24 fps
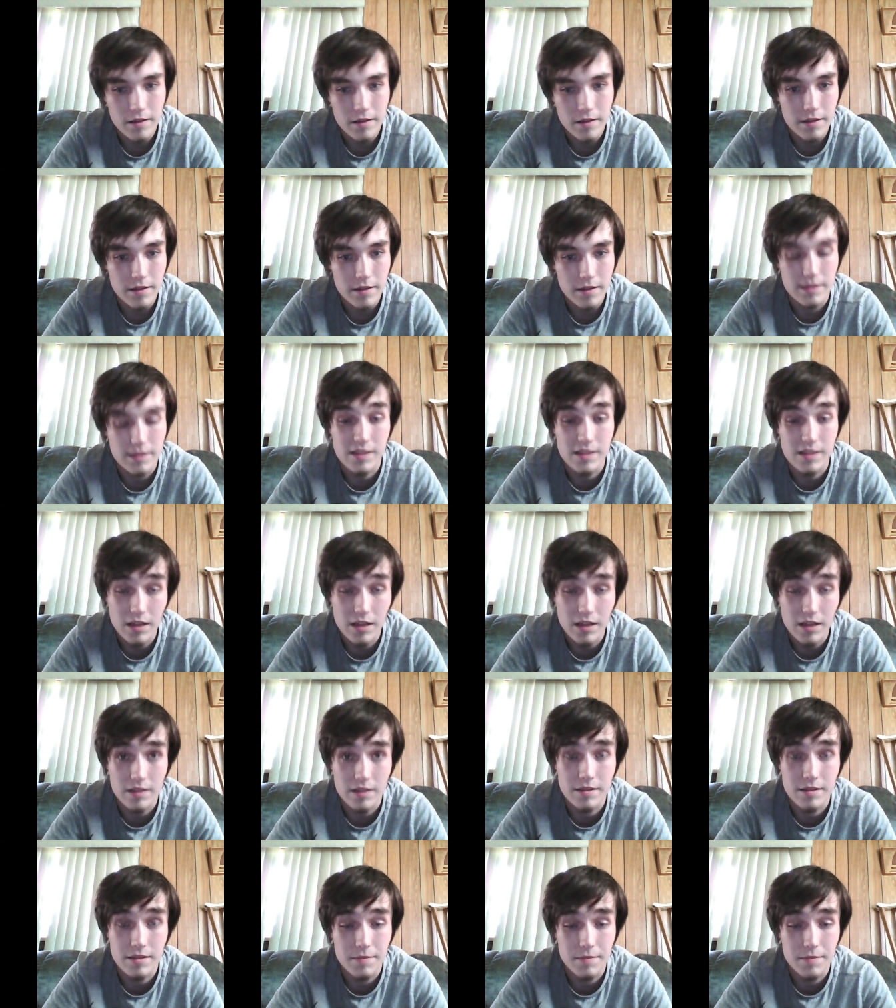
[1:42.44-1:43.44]
it
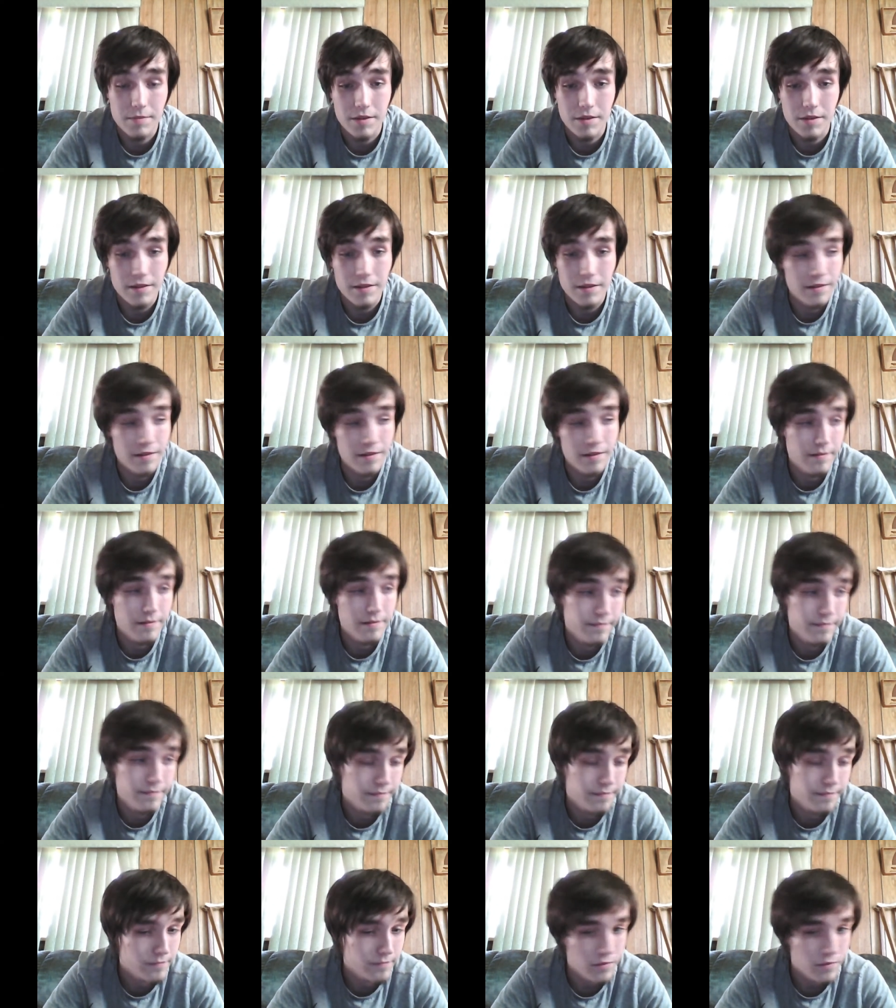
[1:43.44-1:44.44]
sucks, but
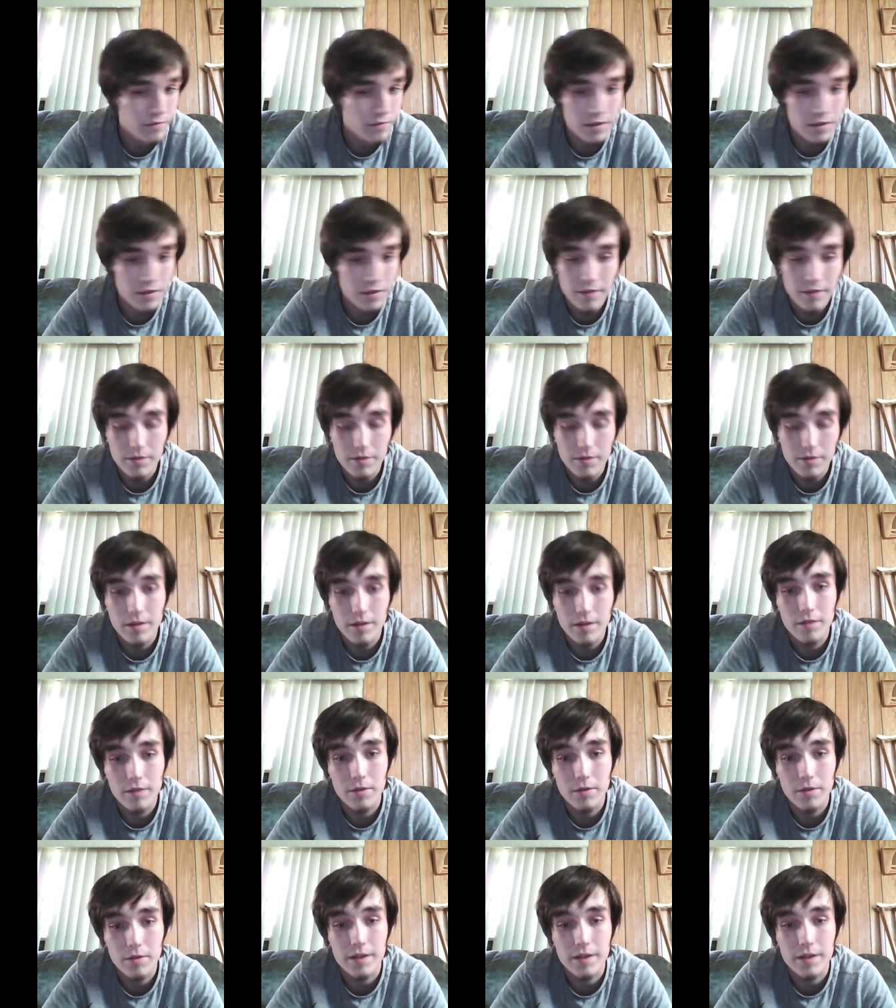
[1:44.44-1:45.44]
whatever.
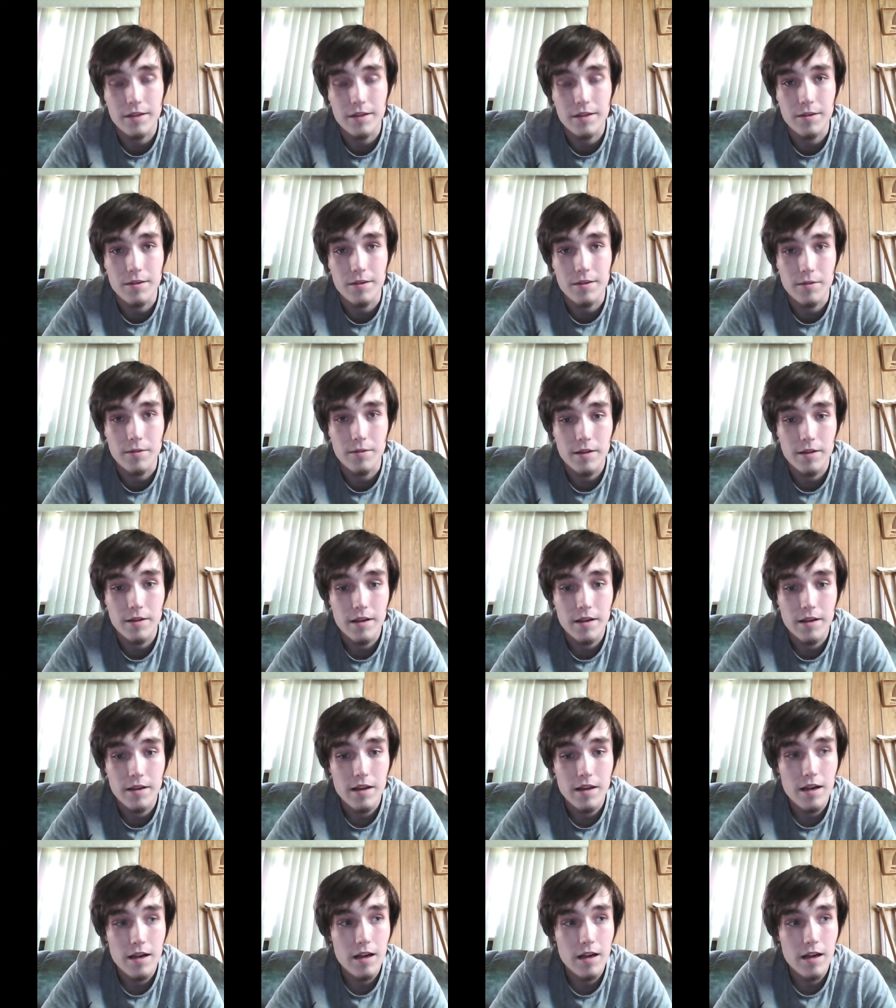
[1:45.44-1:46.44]
What can you
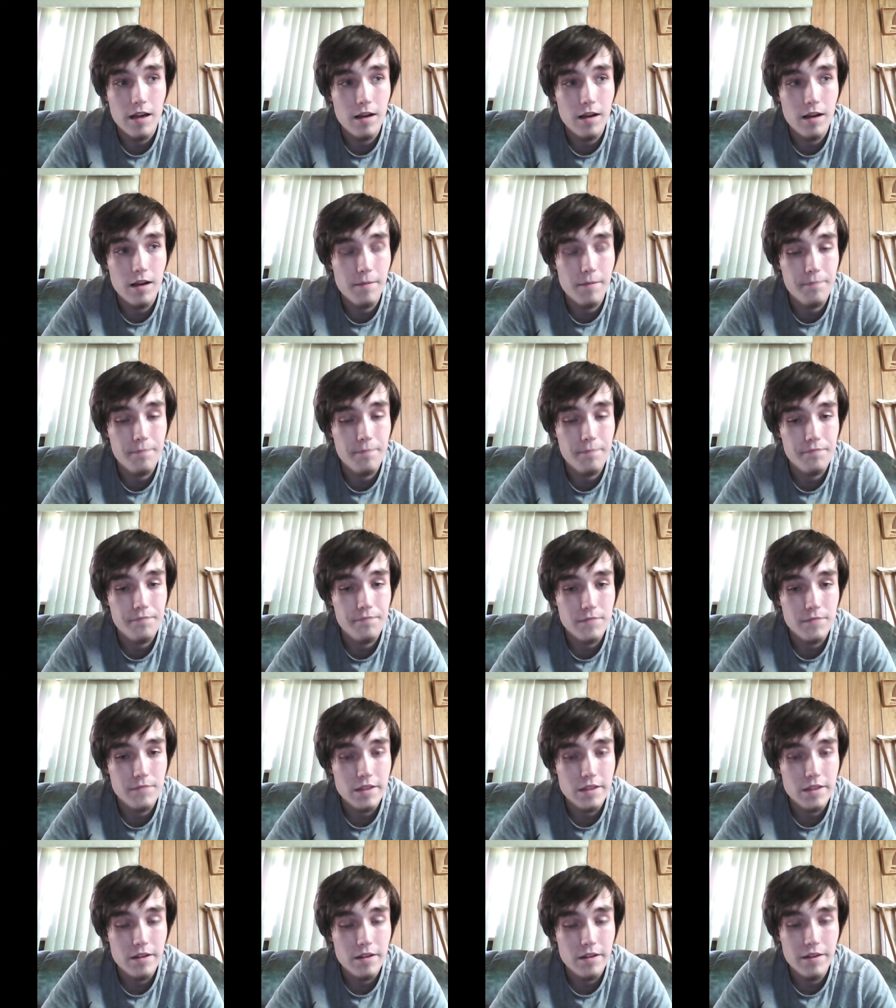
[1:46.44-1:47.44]
do? Um,
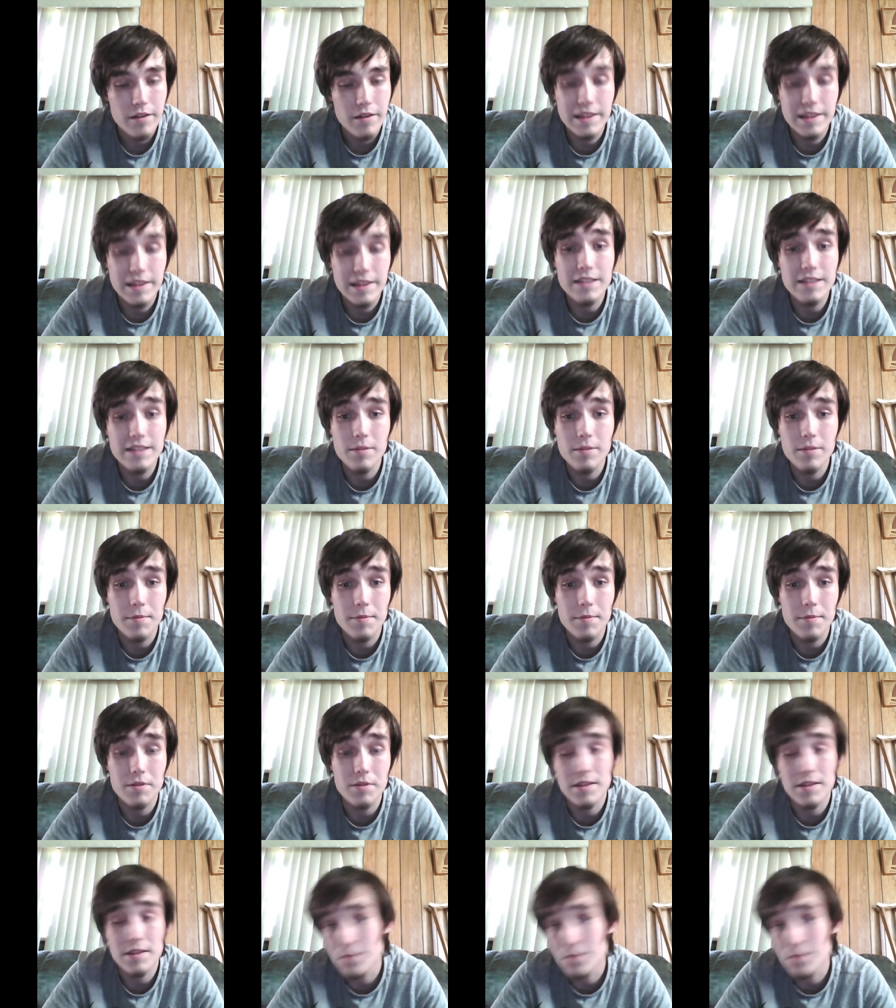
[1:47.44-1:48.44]
the things I'll be
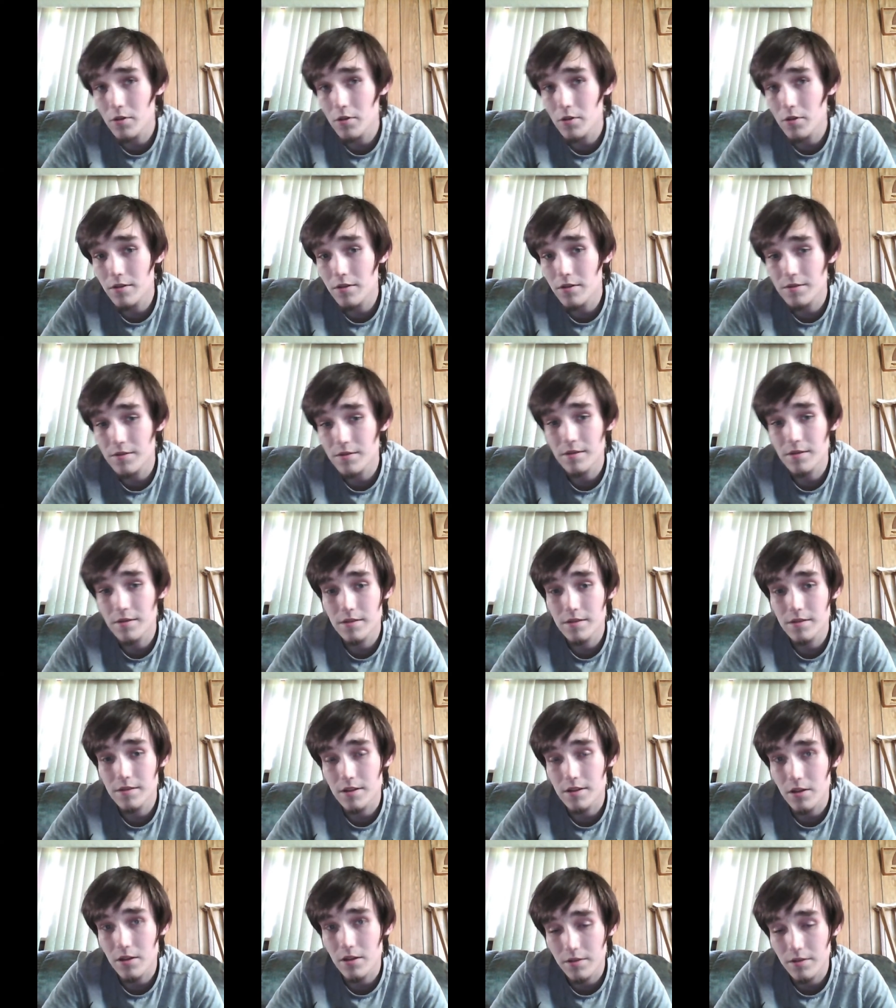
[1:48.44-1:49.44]
posting is more of those
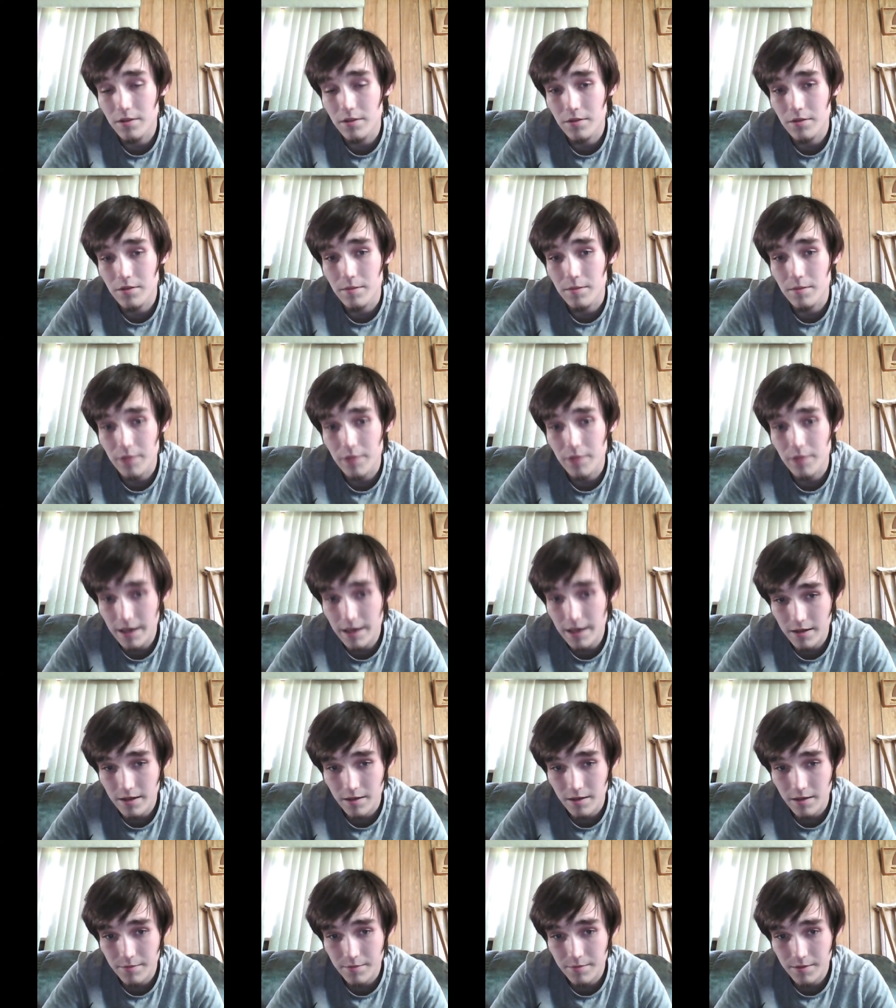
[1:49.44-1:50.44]
Call of Duty Black
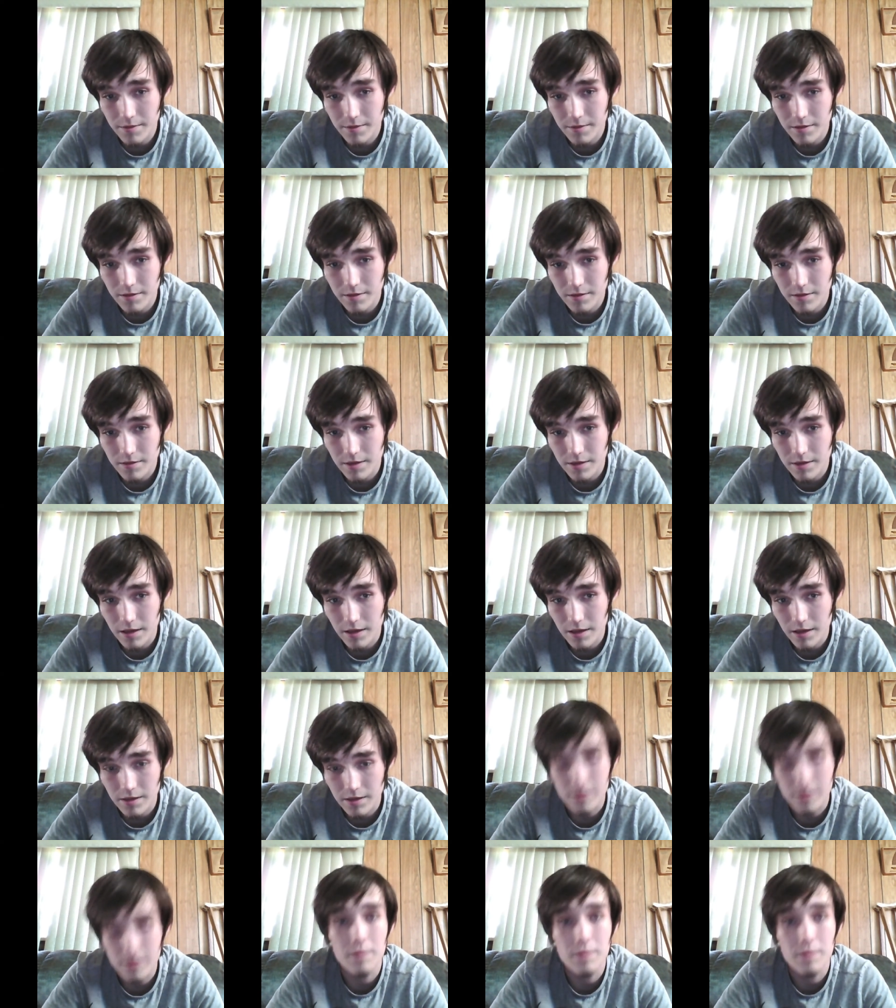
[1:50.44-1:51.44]
Ops uh,
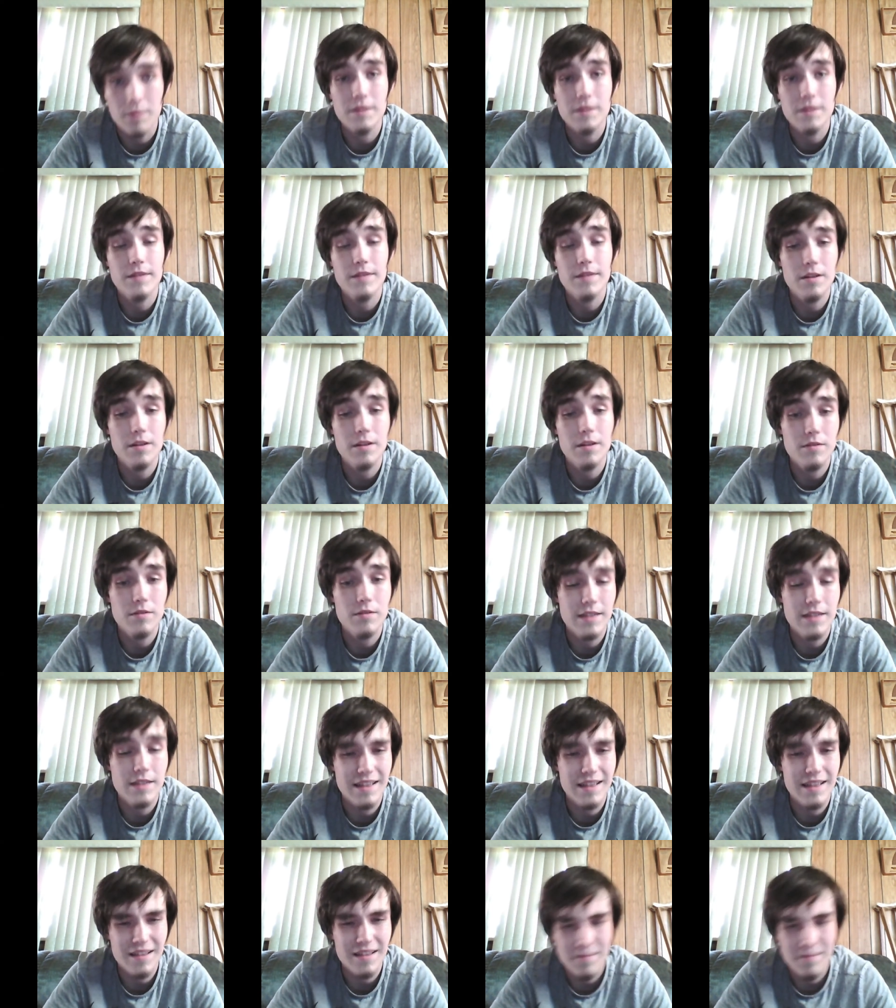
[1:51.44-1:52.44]
zombies videos
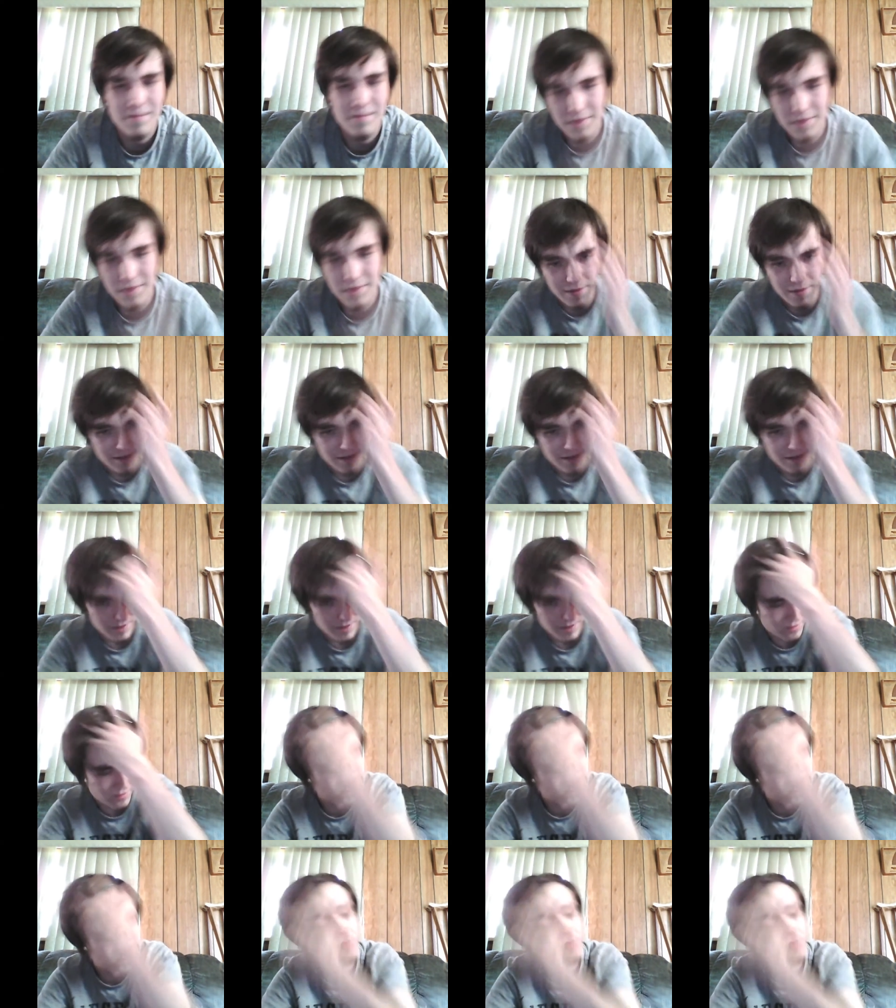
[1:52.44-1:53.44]
and maybe some other
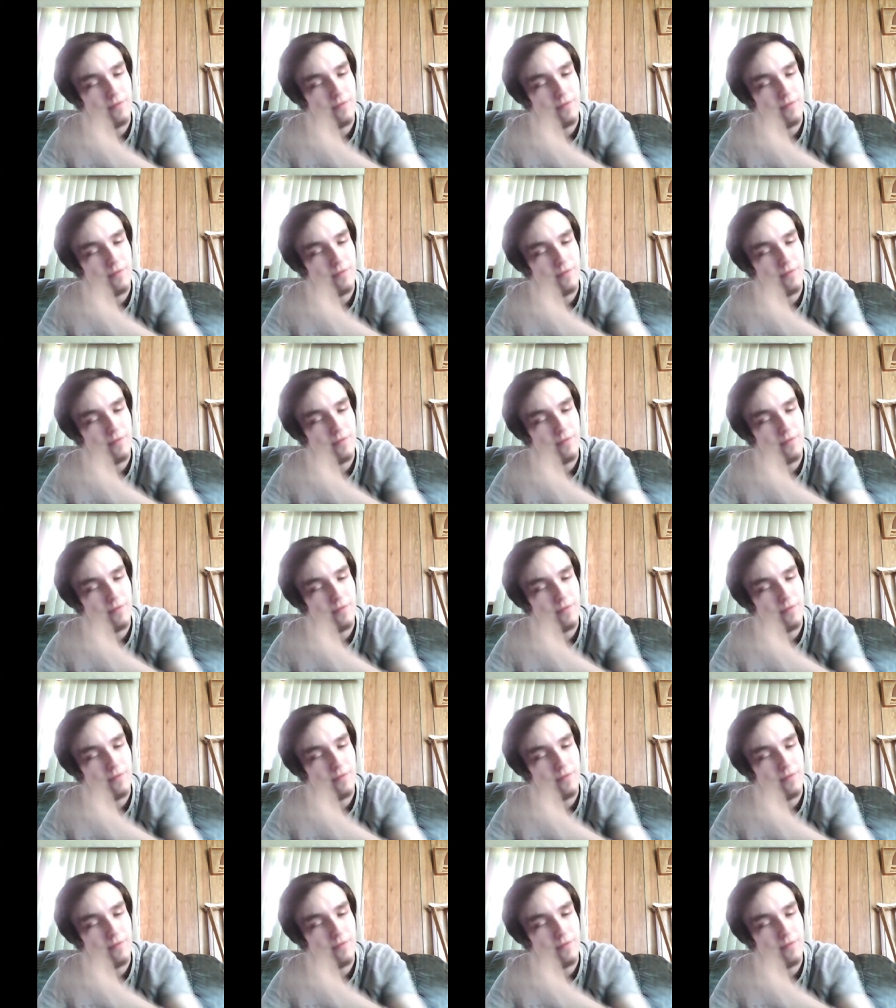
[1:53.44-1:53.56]
stuff.